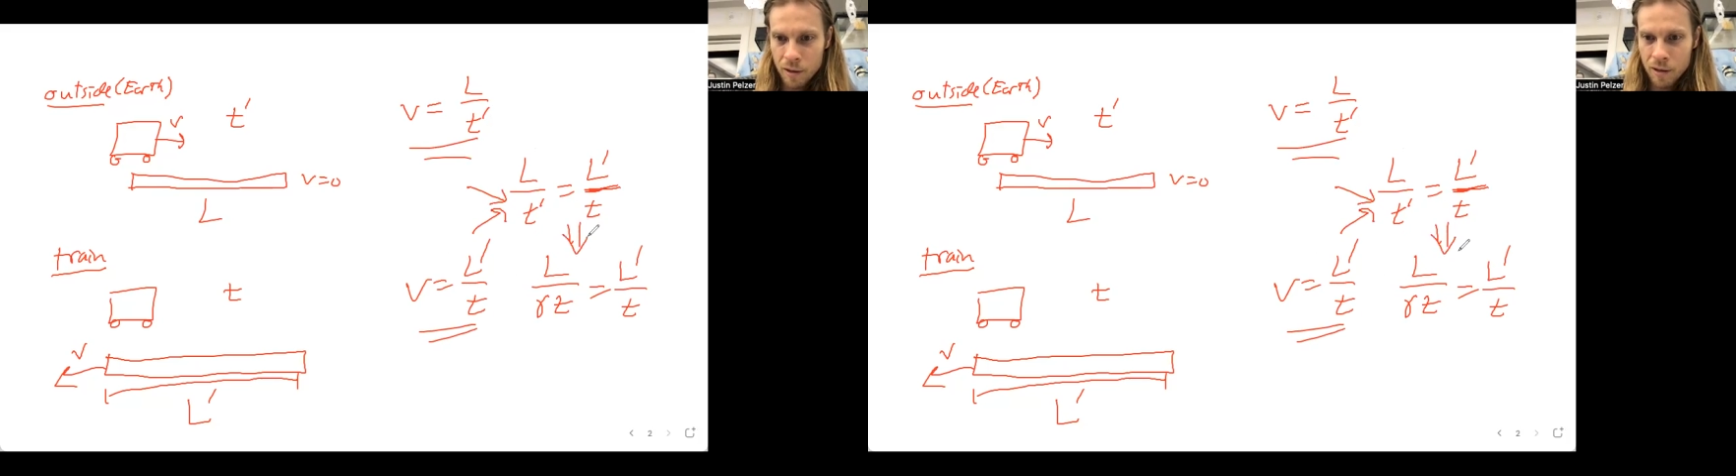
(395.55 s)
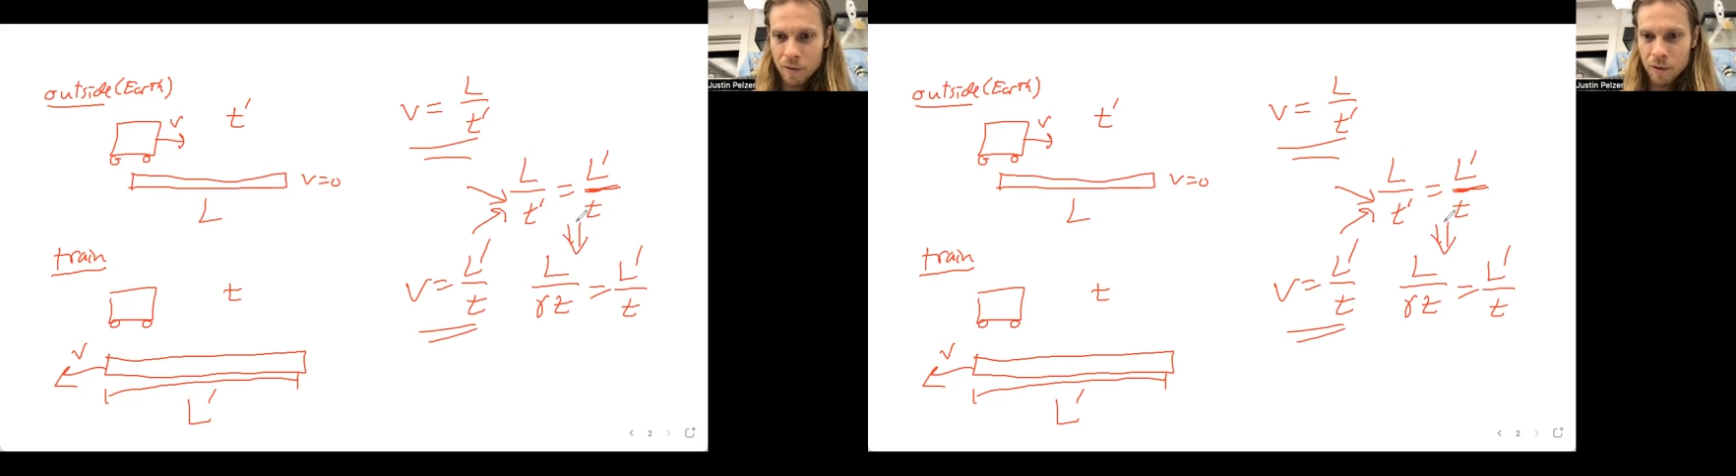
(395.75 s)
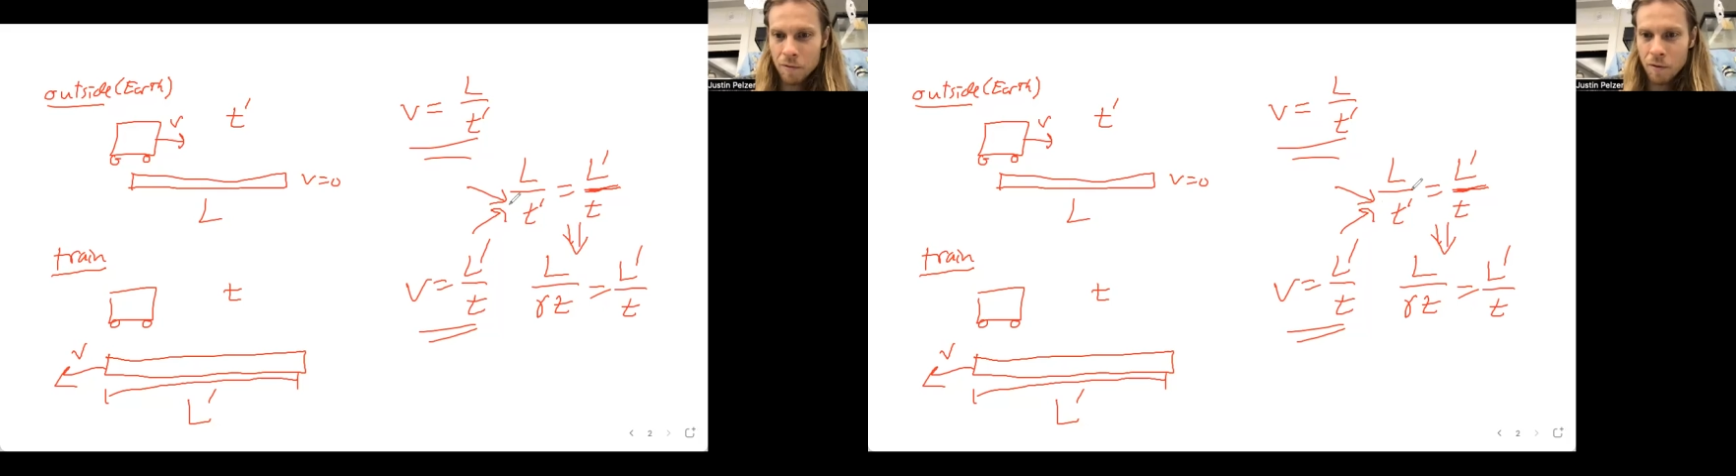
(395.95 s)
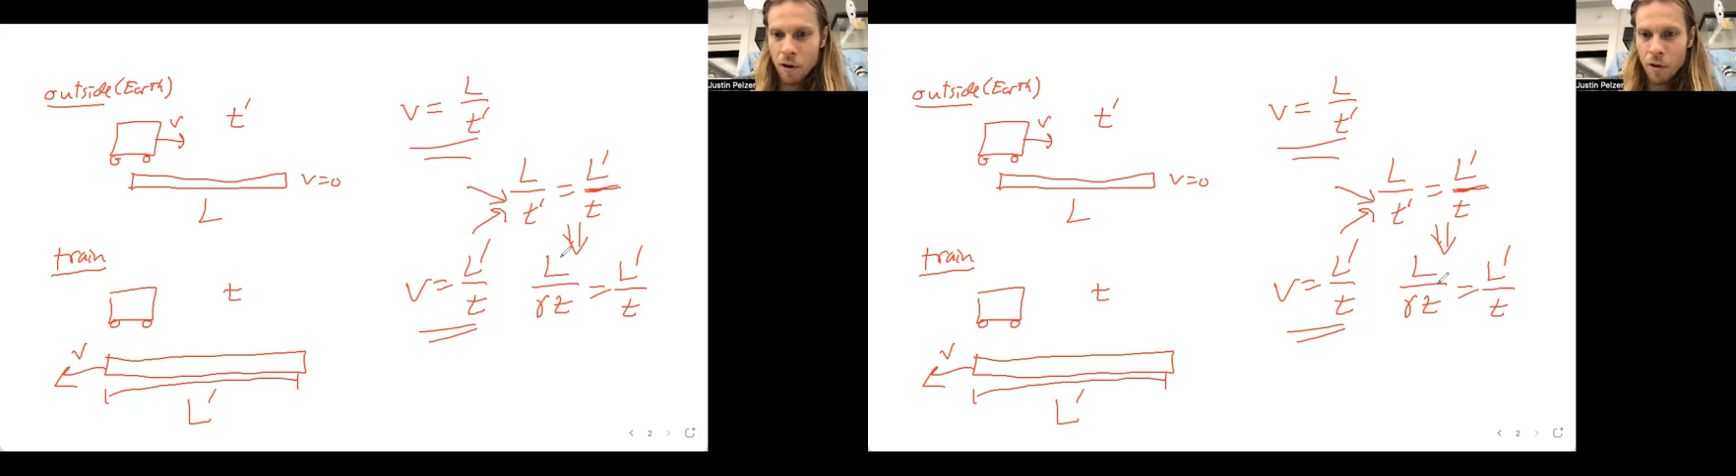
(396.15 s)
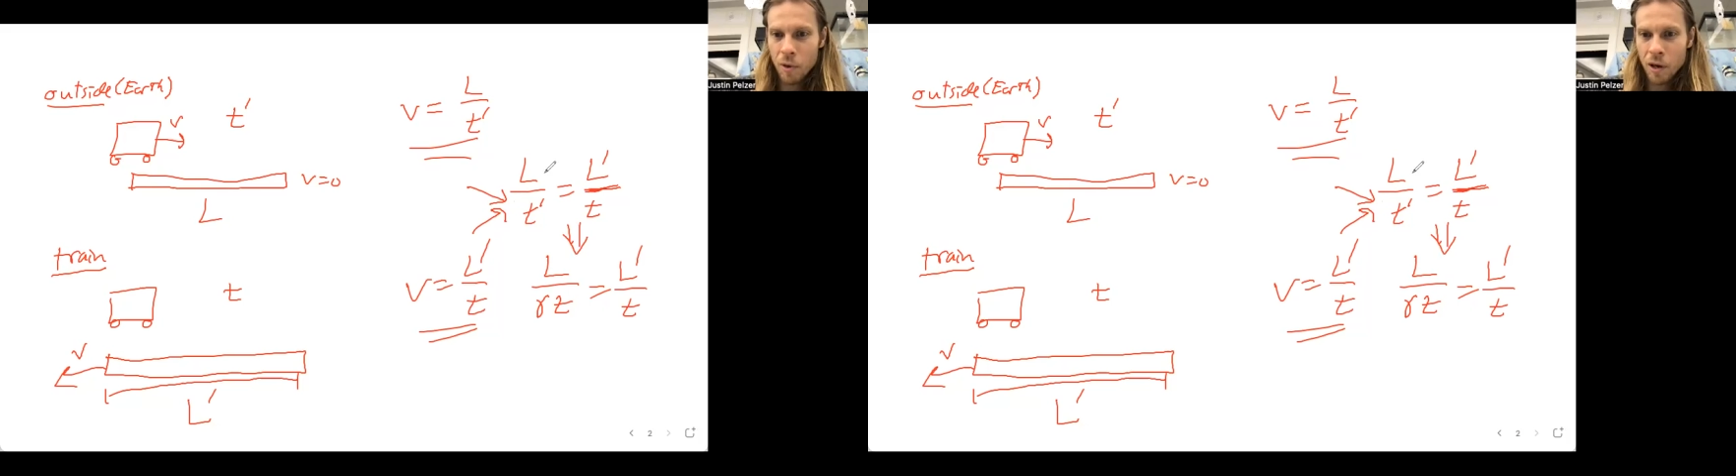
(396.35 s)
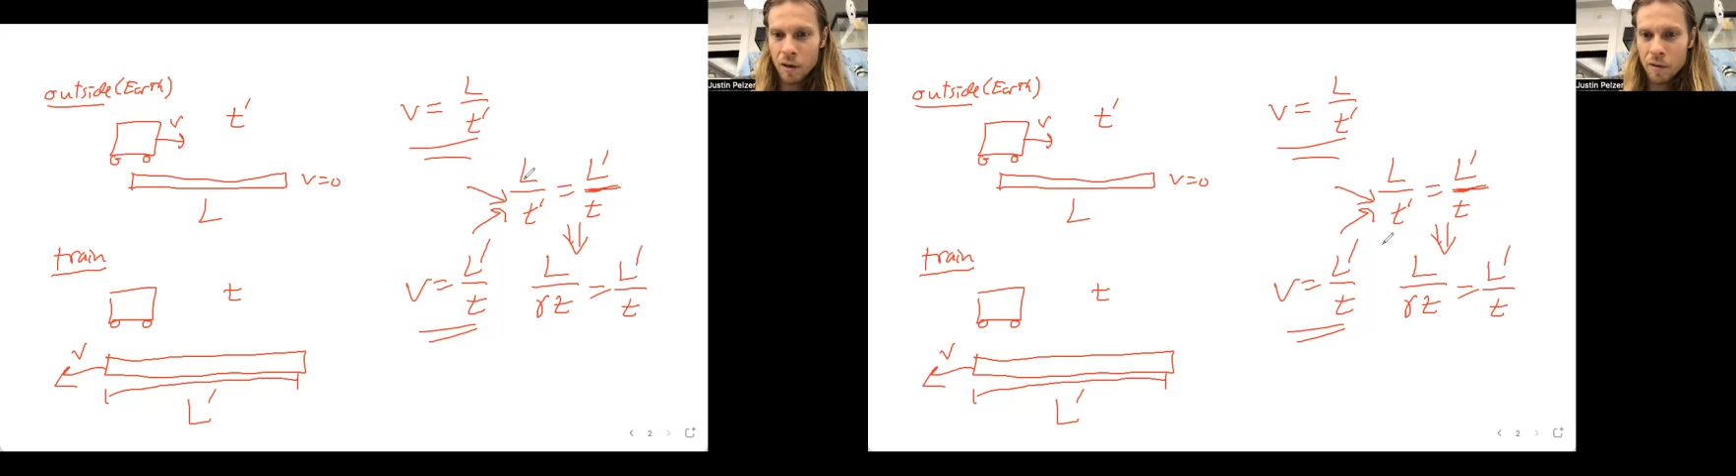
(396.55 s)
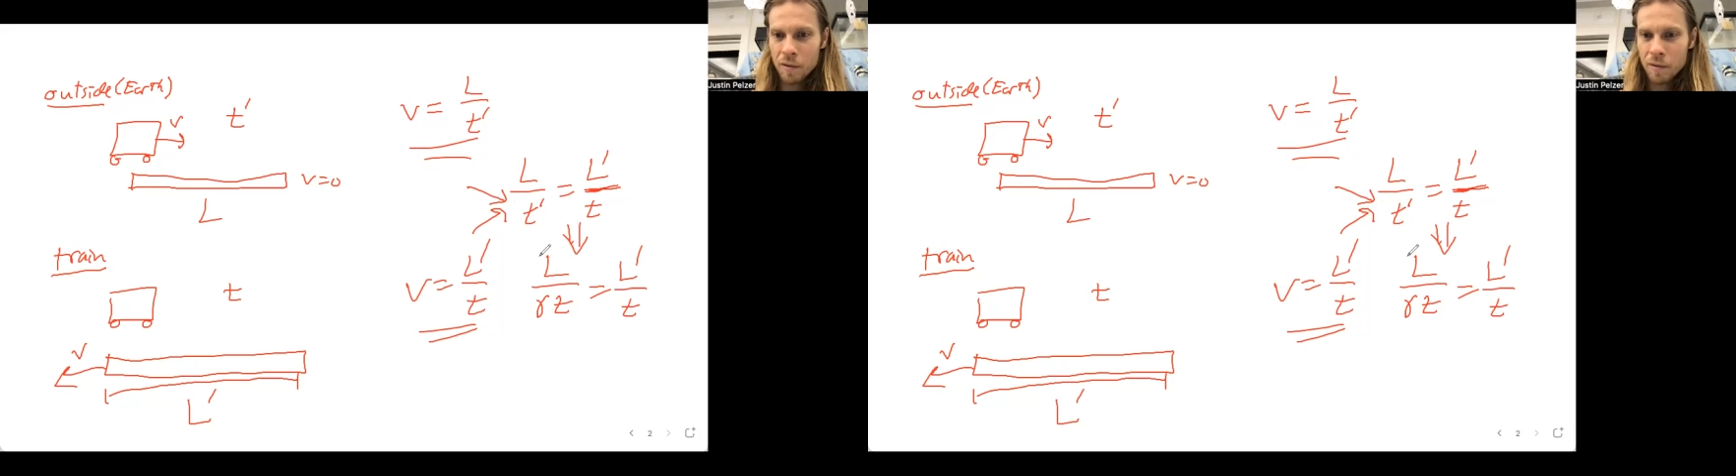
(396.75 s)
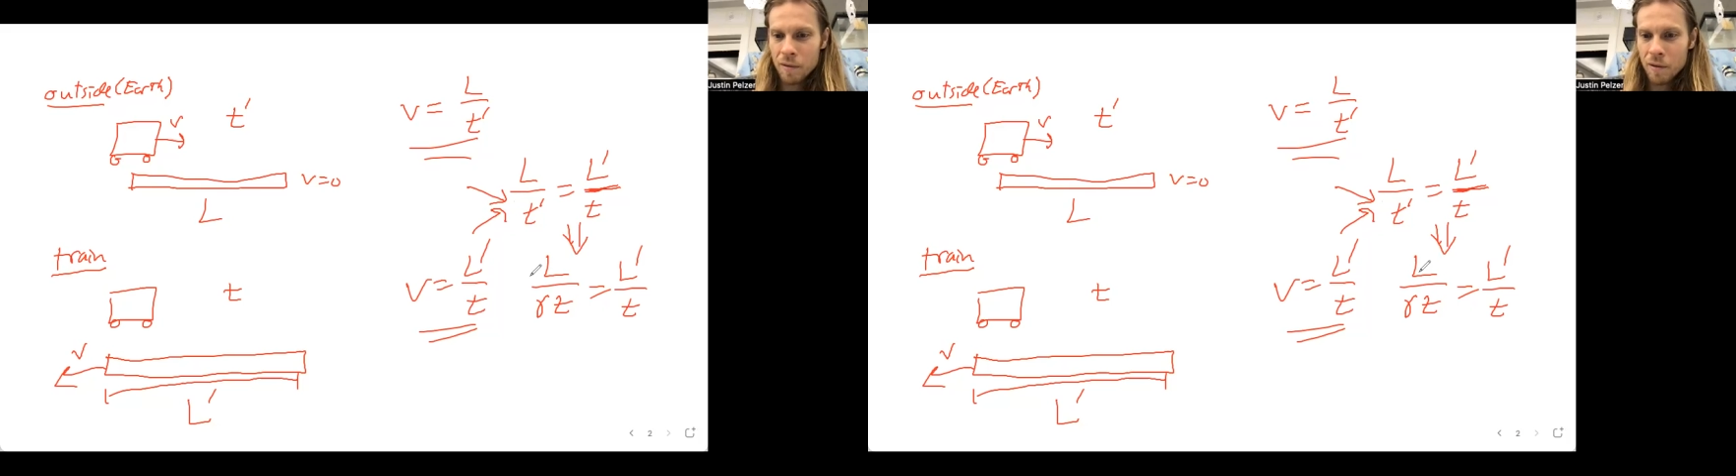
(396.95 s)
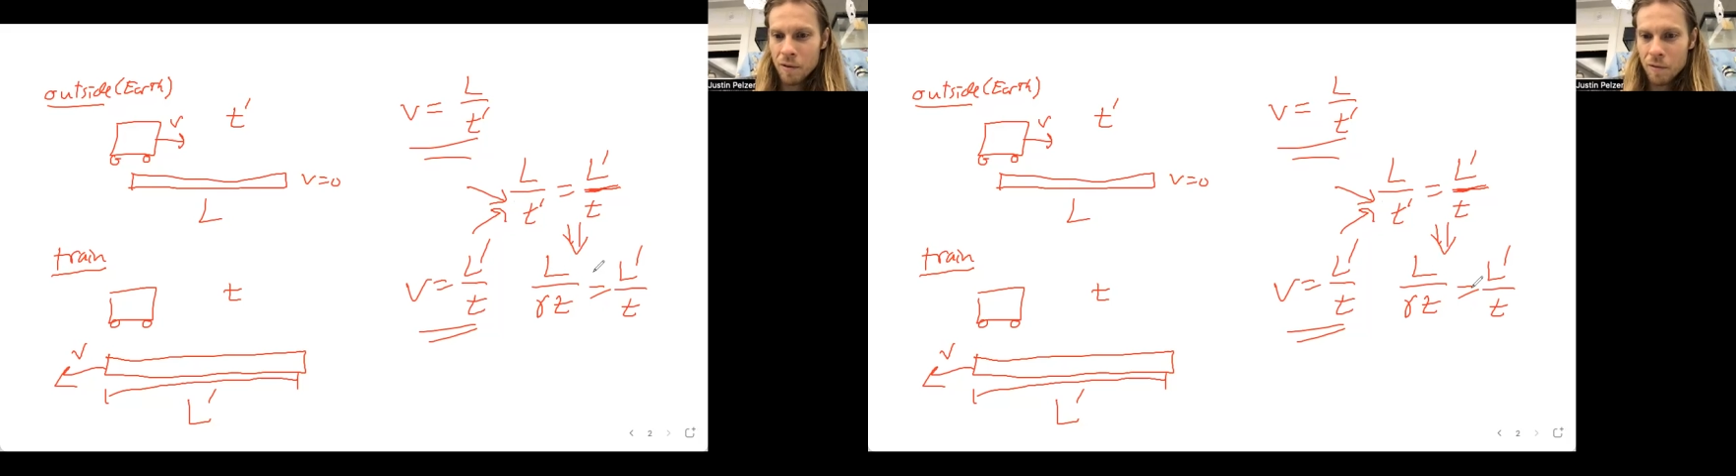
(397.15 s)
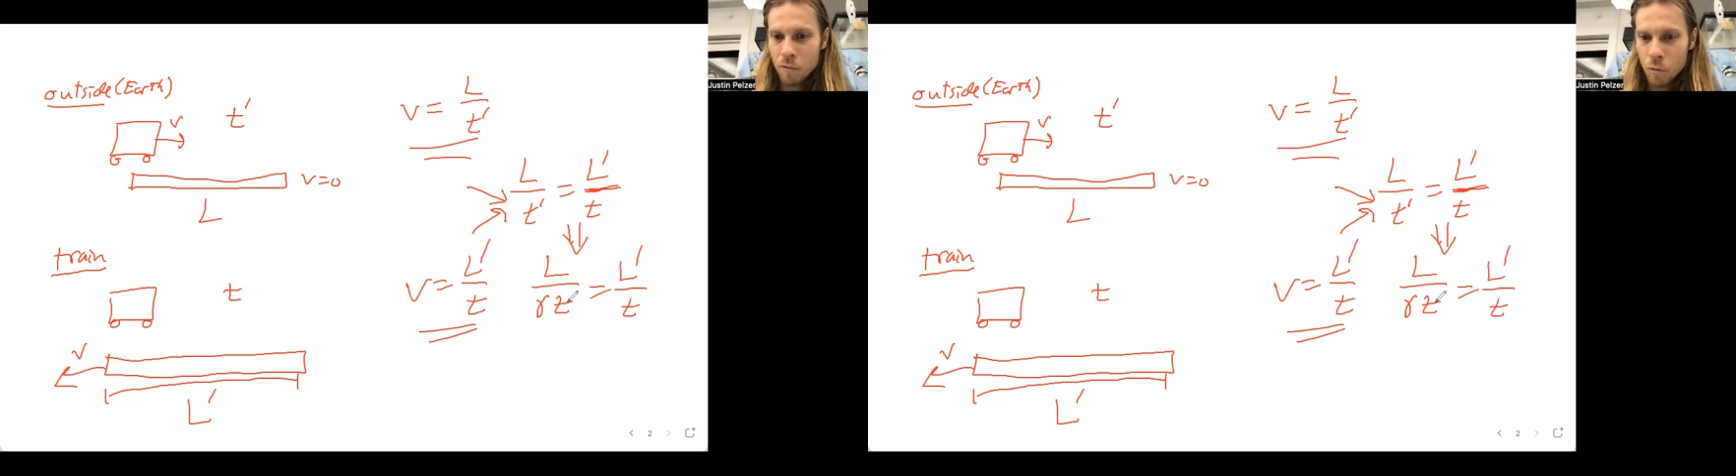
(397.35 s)
If you can follow my
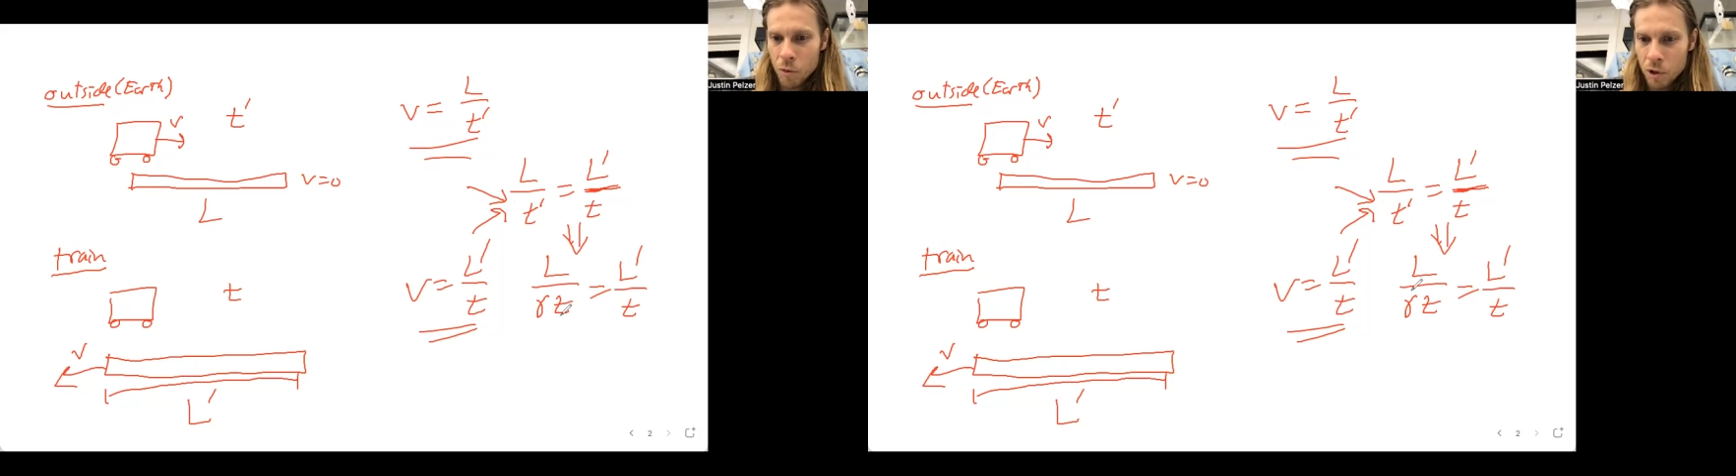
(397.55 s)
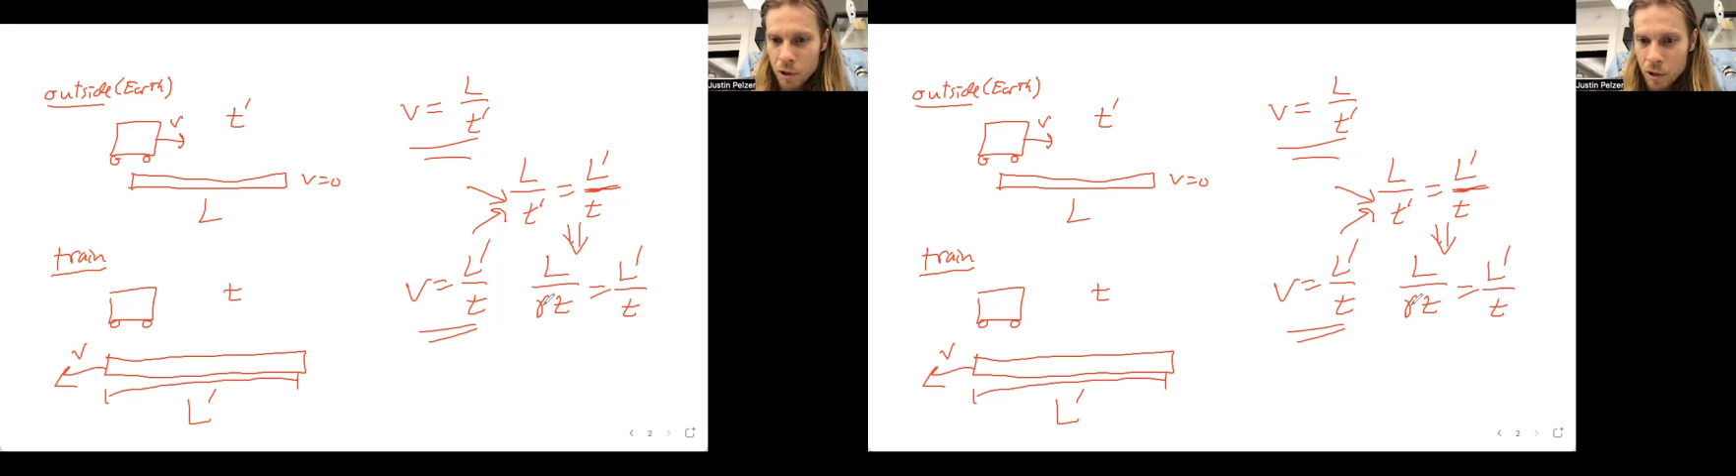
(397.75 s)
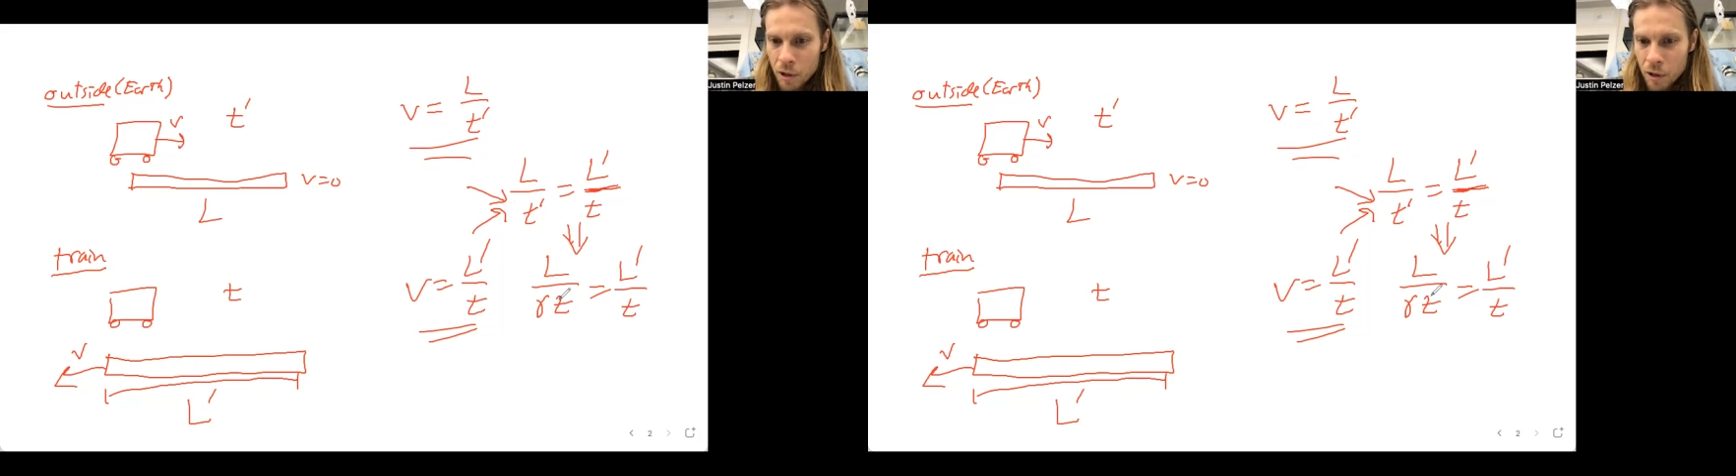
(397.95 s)
formulas here.